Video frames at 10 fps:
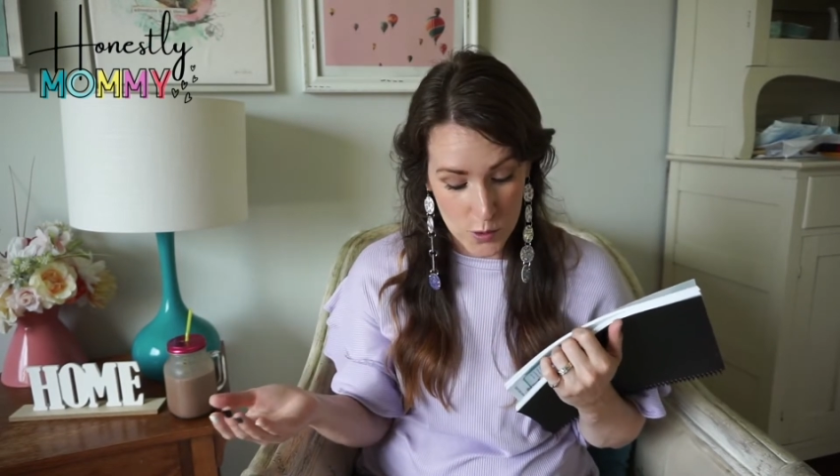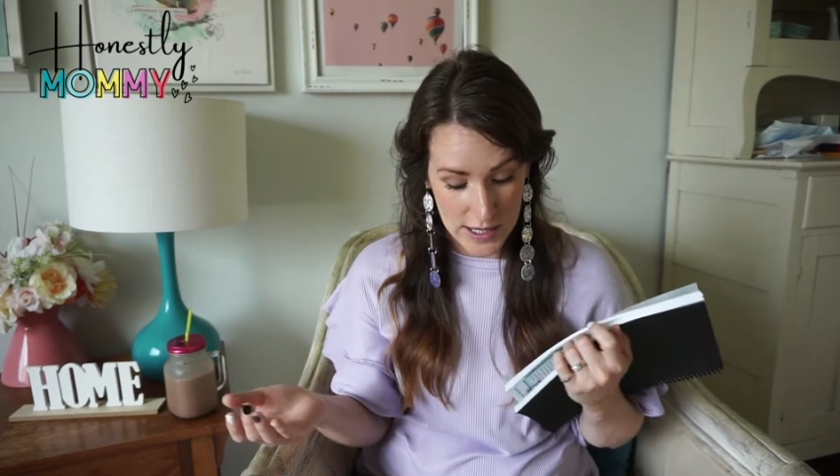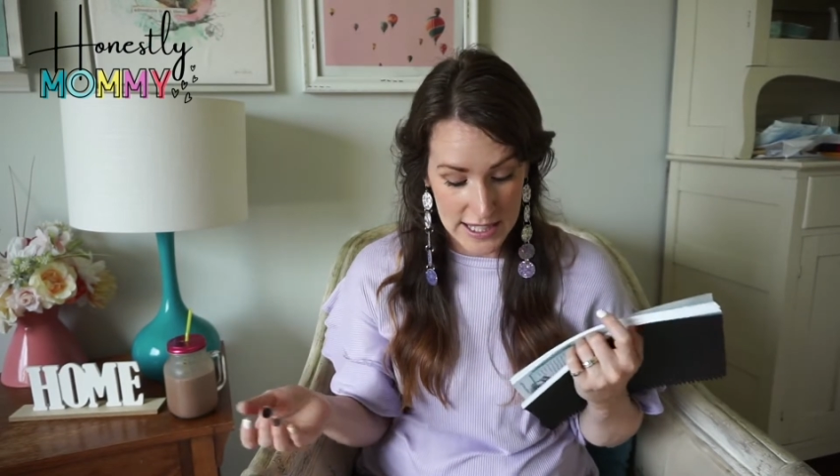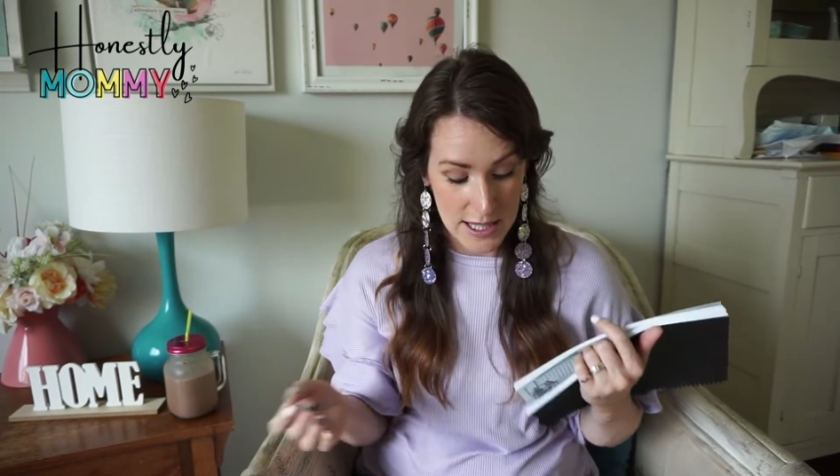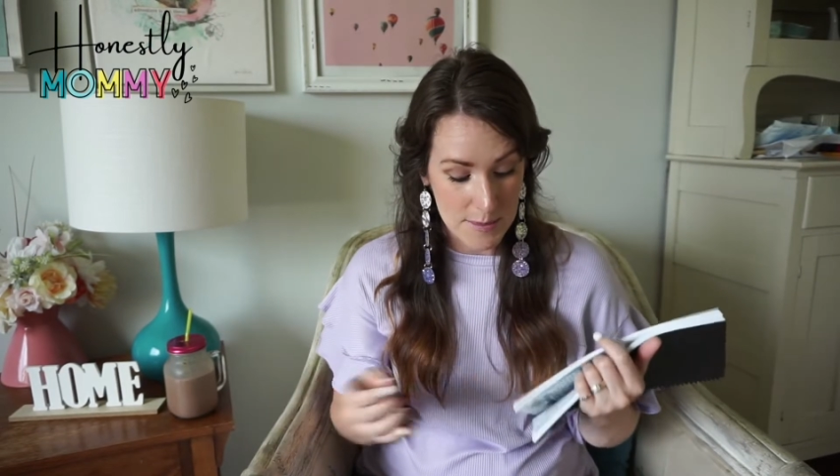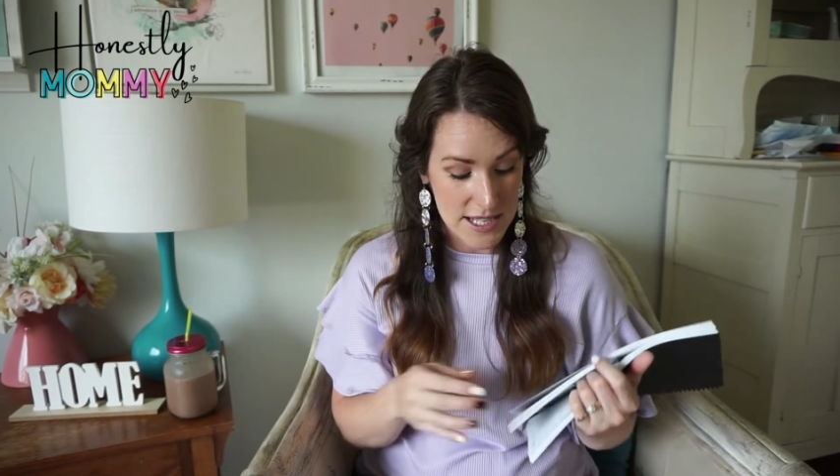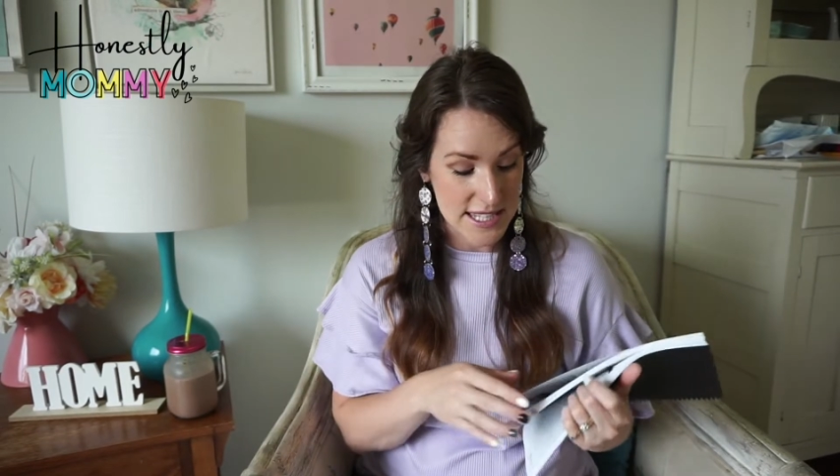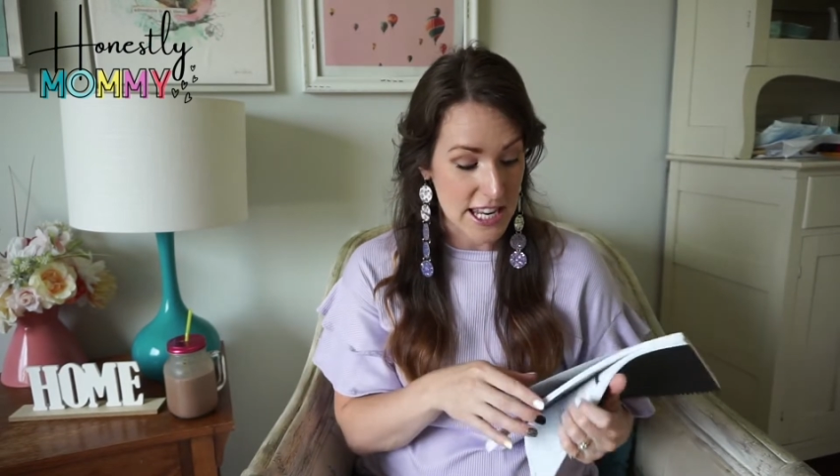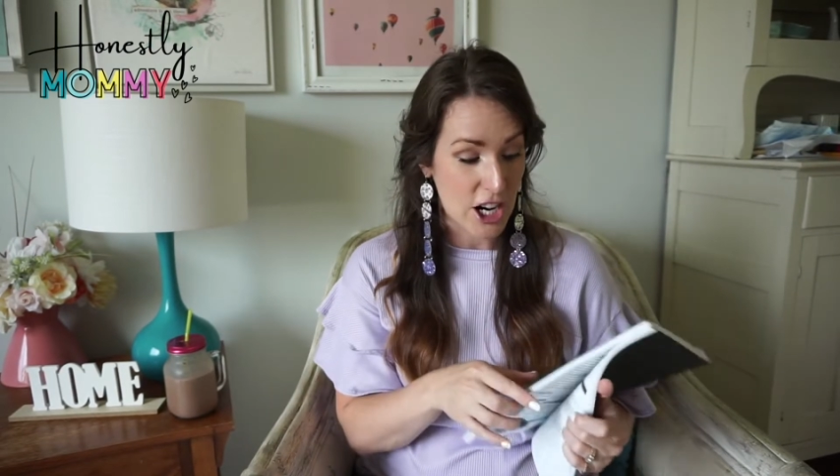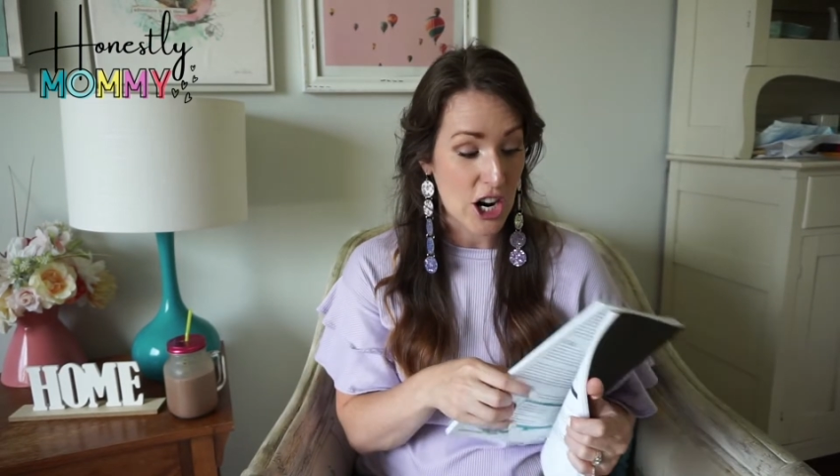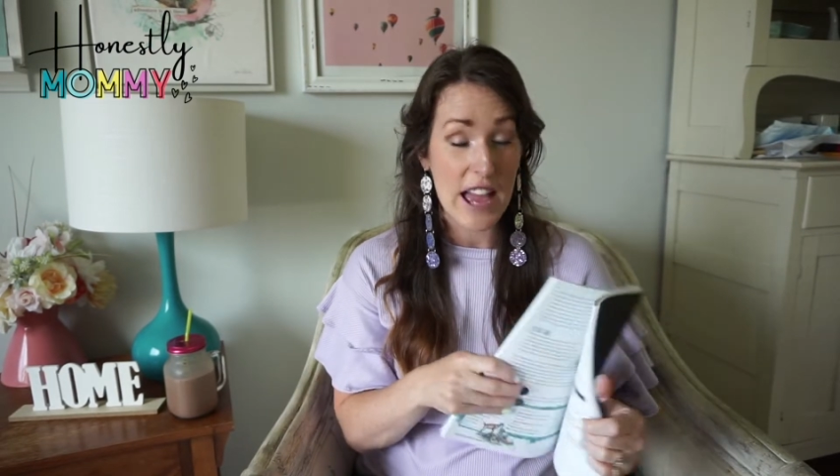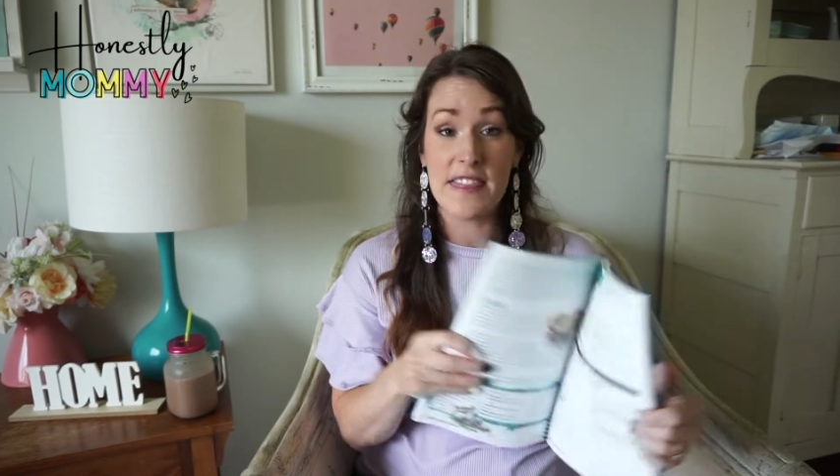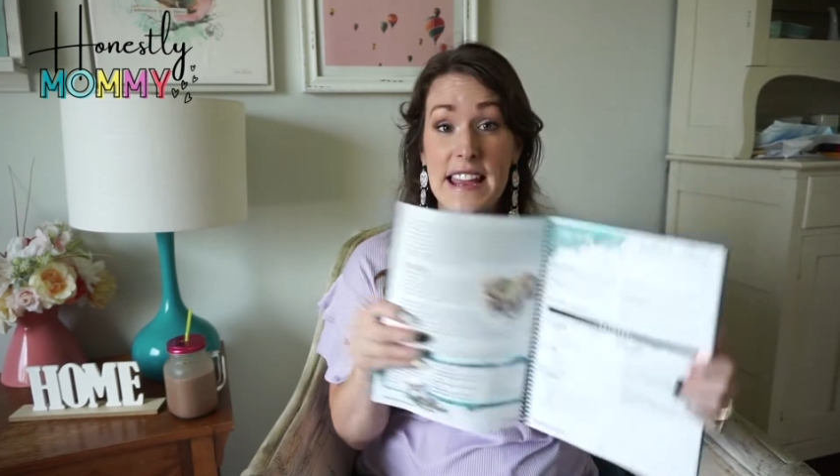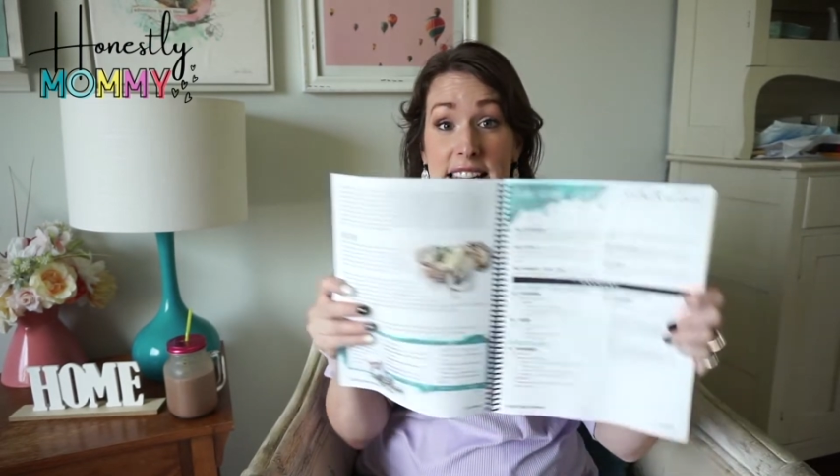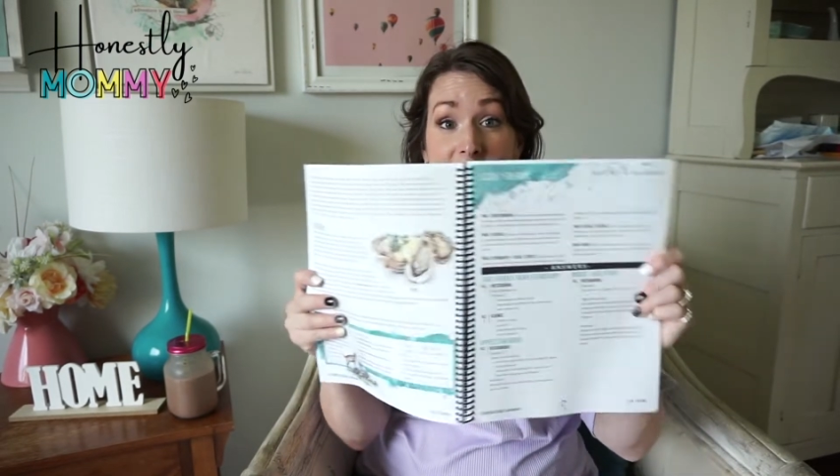curriculum this year, and
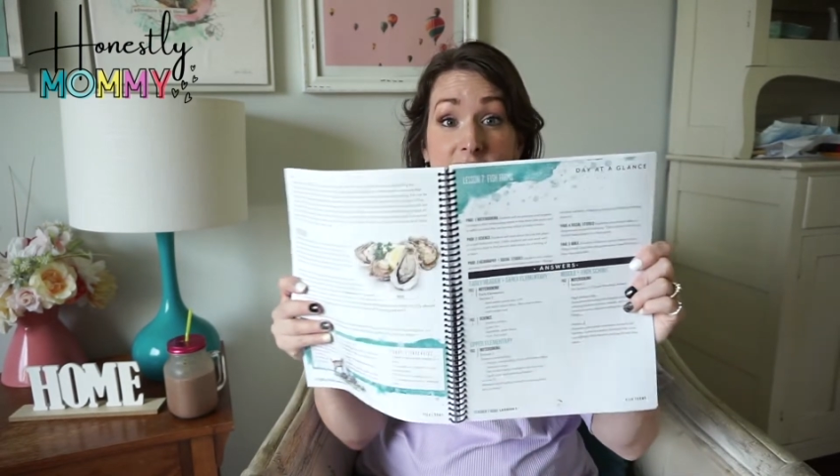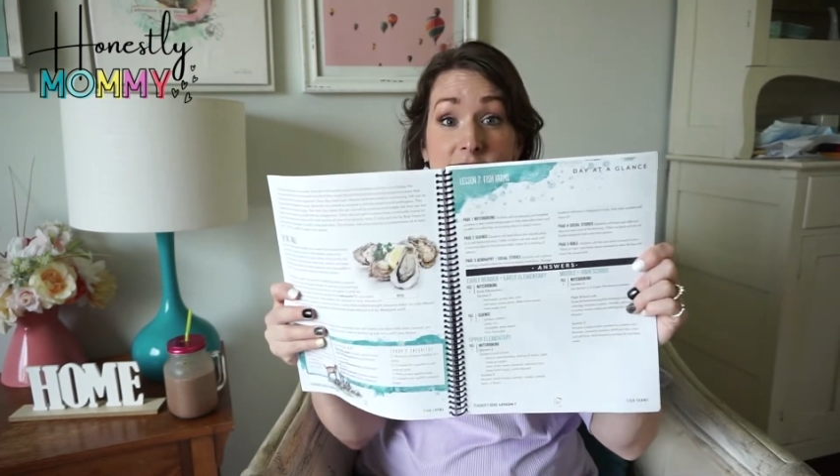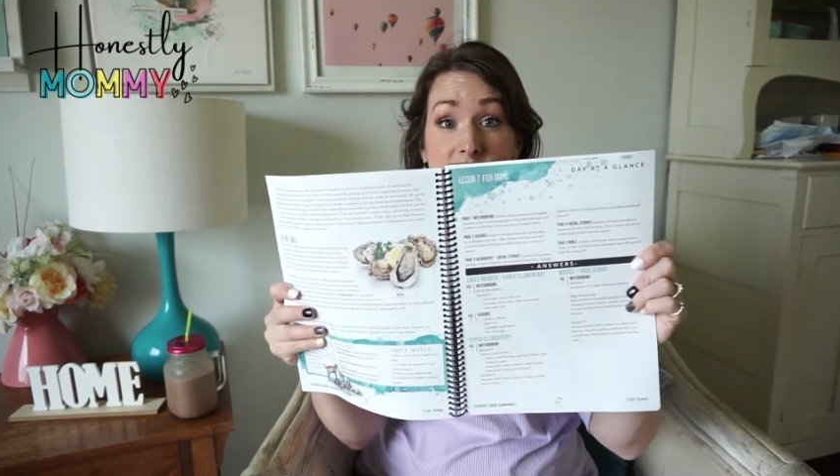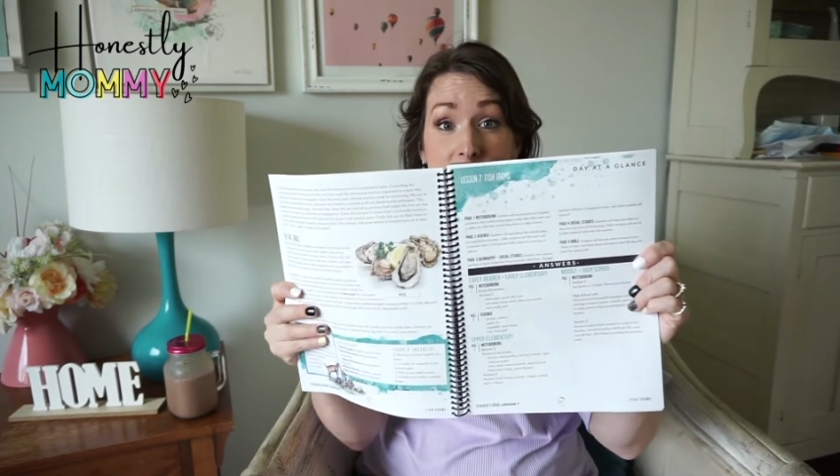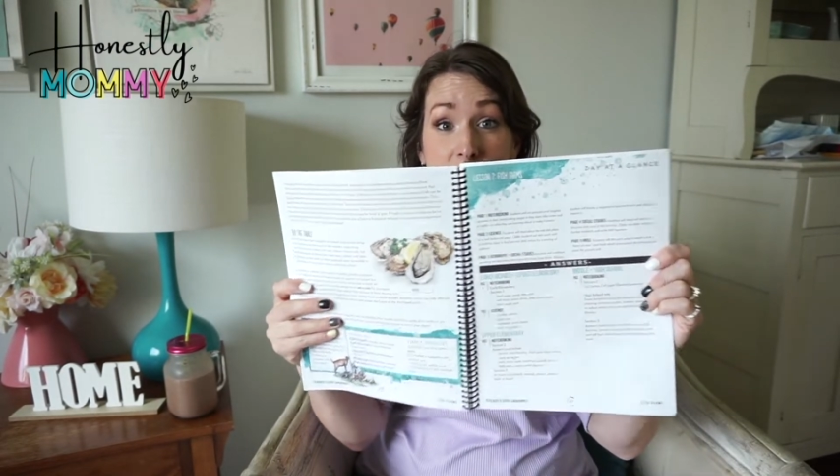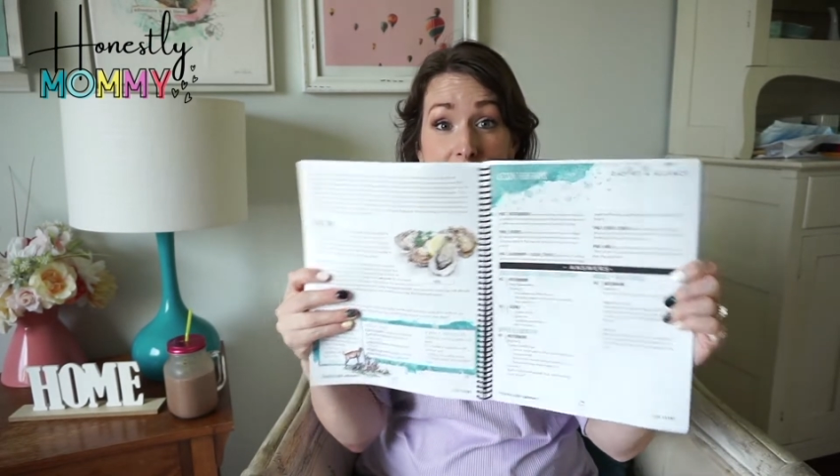they did such a